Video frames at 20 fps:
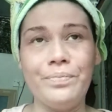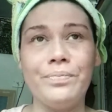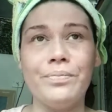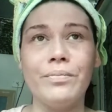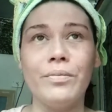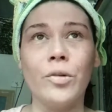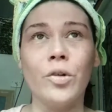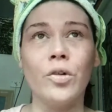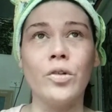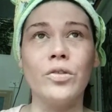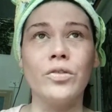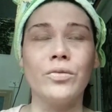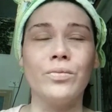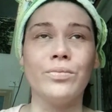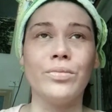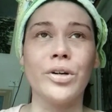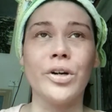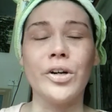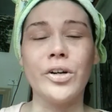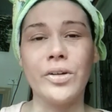more
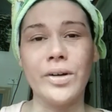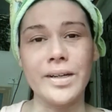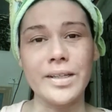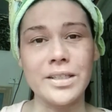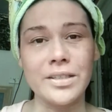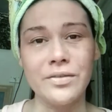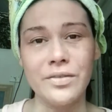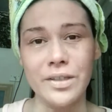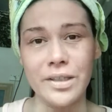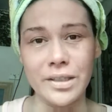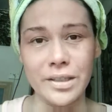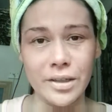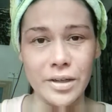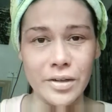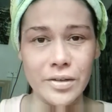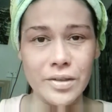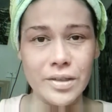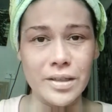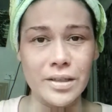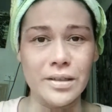progress
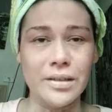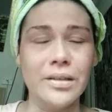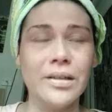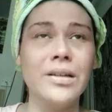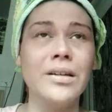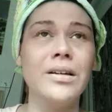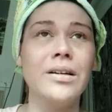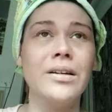videos, and